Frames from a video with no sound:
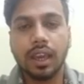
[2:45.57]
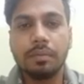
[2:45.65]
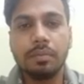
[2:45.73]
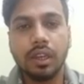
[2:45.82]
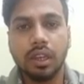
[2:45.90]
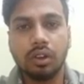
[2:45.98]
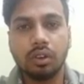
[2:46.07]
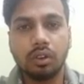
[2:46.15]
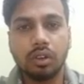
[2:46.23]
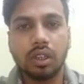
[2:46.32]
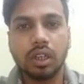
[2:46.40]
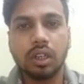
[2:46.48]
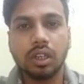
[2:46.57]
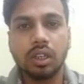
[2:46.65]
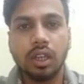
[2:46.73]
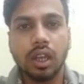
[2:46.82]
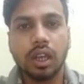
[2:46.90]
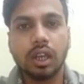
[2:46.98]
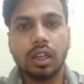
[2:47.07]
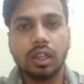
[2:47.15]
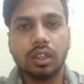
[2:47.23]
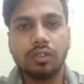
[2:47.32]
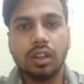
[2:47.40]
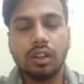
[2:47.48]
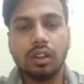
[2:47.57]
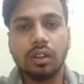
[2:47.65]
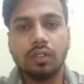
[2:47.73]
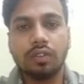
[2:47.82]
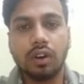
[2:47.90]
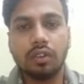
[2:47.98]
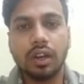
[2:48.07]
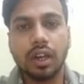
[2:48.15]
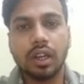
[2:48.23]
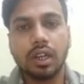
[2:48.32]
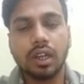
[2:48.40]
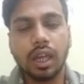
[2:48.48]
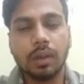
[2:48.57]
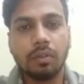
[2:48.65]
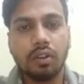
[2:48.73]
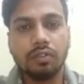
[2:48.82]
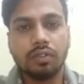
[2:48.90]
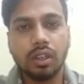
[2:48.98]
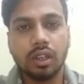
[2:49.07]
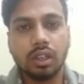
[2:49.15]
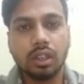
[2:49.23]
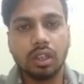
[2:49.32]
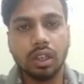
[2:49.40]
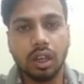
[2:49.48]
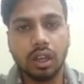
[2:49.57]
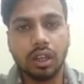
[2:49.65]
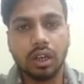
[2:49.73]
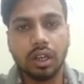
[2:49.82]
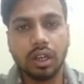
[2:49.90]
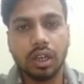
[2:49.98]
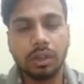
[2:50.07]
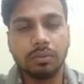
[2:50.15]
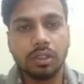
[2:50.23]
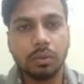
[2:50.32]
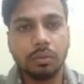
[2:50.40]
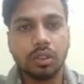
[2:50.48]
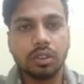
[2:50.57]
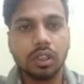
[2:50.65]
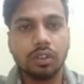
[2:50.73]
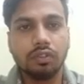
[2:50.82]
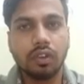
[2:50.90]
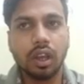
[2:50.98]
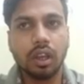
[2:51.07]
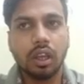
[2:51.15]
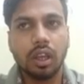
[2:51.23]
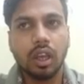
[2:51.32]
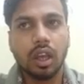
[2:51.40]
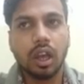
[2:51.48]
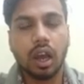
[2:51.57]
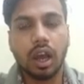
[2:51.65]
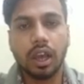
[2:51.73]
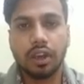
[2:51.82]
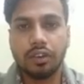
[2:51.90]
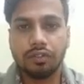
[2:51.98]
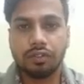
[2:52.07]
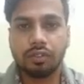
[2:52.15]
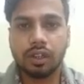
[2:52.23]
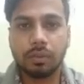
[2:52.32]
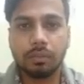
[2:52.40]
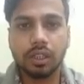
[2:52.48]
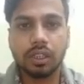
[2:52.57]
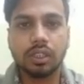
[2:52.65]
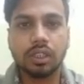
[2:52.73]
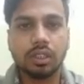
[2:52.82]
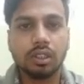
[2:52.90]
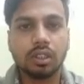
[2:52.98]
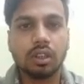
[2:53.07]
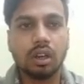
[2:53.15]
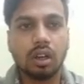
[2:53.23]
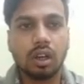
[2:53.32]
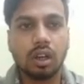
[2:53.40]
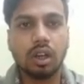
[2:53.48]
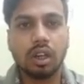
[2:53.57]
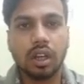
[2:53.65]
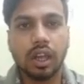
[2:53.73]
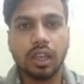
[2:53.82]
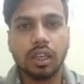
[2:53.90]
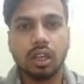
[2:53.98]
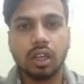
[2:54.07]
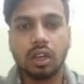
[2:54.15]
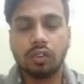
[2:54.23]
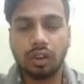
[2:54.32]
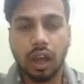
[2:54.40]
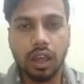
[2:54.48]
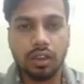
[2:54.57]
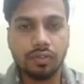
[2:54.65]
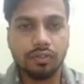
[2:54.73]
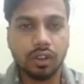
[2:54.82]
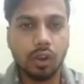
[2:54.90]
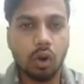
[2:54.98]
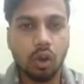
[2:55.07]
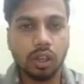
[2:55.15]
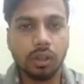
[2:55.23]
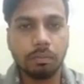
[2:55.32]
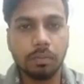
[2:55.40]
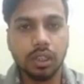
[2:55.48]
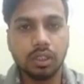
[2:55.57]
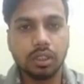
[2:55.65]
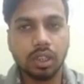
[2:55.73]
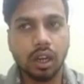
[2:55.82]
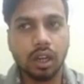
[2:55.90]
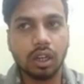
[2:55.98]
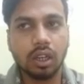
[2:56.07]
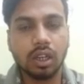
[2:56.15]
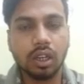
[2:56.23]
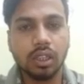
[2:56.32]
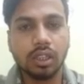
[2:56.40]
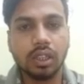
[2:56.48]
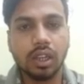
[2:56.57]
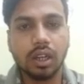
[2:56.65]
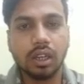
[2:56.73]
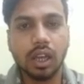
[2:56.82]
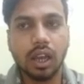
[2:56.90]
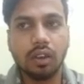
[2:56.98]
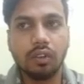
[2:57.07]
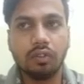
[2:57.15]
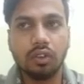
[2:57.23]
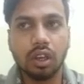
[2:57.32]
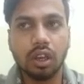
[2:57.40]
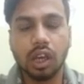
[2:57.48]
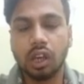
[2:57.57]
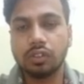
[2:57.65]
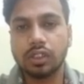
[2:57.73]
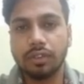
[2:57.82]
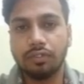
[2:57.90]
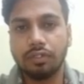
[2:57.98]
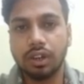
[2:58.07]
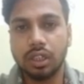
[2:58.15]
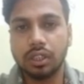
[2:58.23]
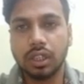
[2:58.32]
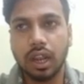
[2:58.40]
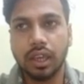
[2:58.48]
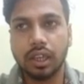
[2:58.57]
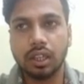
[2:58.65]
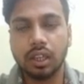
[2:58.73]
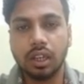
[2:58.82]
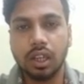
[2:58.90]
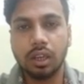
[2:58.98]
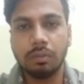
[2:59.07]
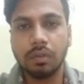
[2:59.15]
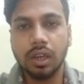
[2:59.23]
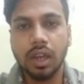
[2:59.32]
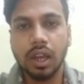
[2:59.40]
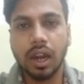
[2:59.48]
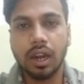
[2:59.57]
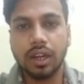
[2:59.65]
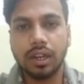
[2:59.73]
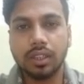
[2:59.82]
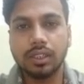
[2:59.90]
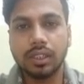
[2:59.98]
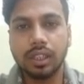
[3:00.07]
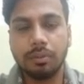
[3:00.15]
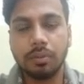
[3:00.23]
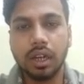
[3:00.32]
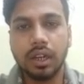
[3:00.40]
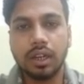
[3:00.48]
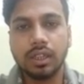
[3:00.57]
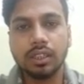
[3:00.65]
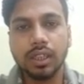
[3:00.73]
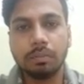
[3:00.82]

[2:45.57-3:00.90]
be ignored. It will found at the time of the runtime. Suppose if I have one application, I have one login page, and in that we have some fields like name, address, email address, and